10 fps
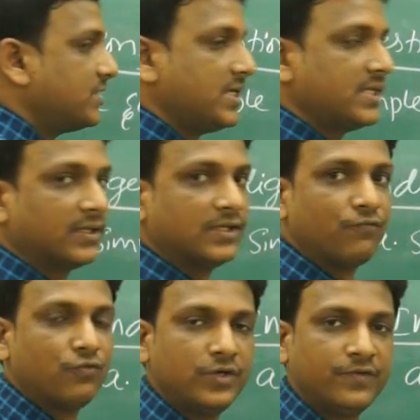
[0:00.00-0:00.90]
see that the
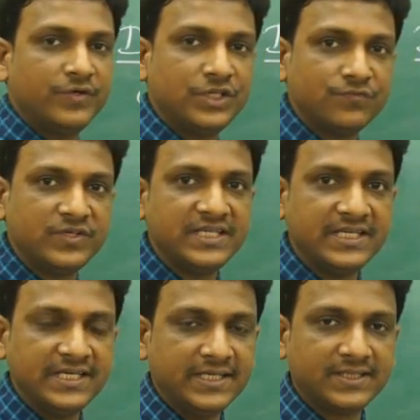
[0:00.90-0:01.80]
food which we
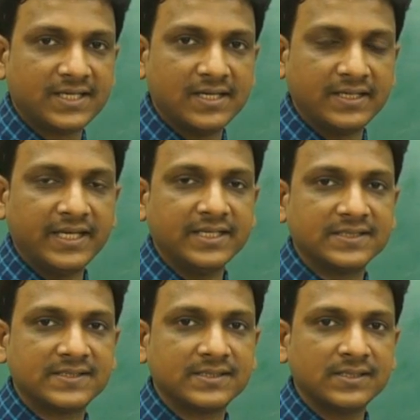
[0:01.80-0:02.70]
eat
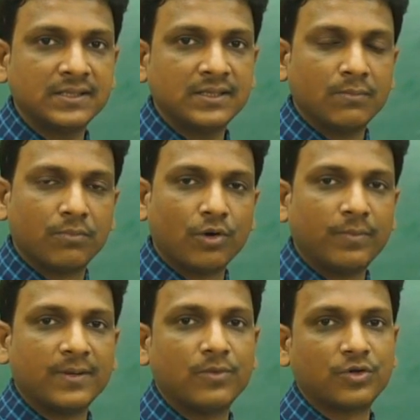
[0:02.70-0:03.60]
contains
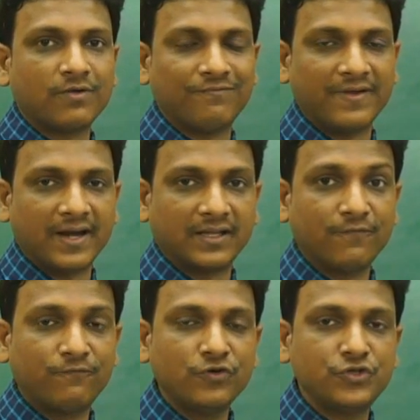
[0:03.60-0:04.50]
proper amount of fat.
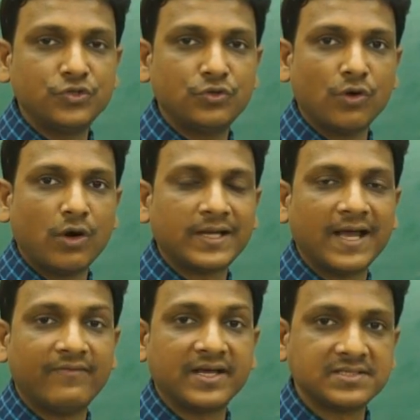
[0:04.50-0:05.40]
The food should not
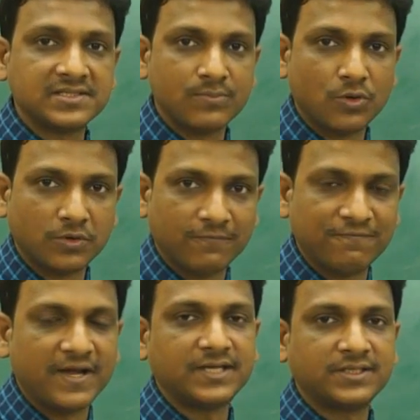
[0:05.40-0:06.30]
have excess amount of
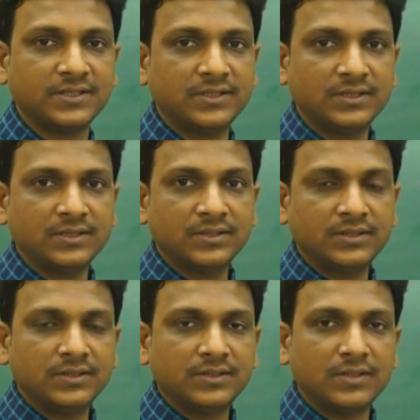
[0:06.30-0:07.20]
fat.
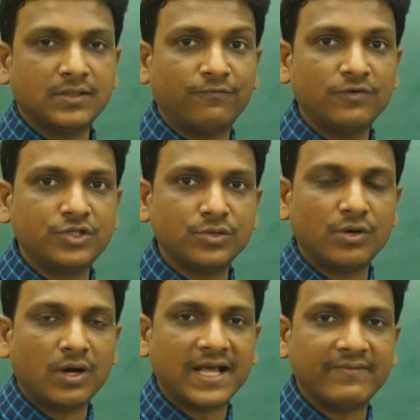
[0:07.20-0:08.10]
The food should
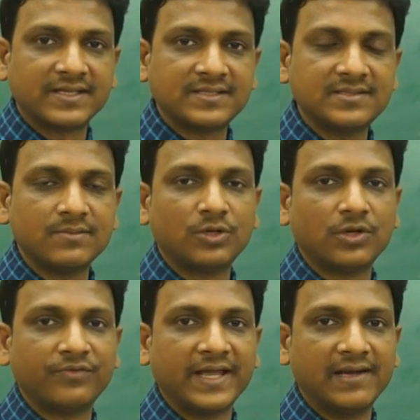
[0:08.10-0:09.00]
not have excess amount
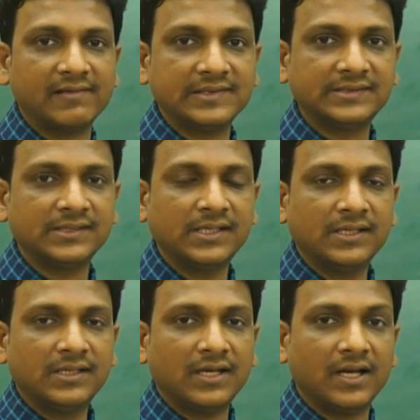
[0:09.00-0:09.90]
of calories.
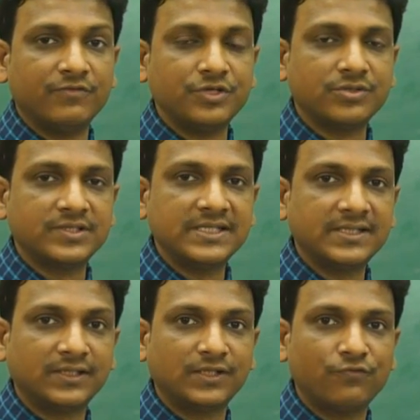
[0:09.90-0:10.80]
And we should see
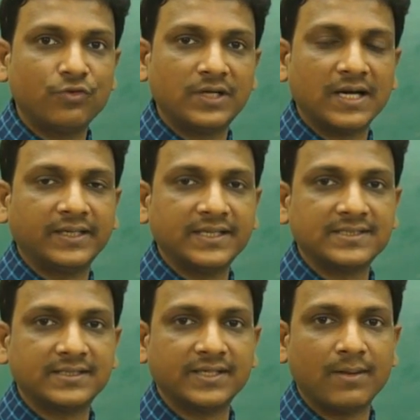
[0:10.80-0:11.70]
that the food contains
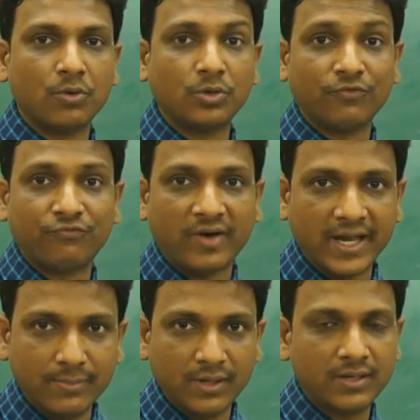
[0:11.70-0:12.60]
certain amount of
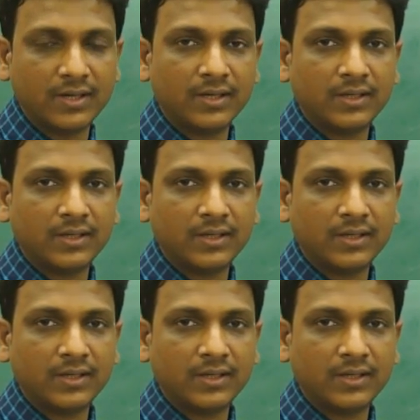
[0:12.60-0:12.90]
fiber,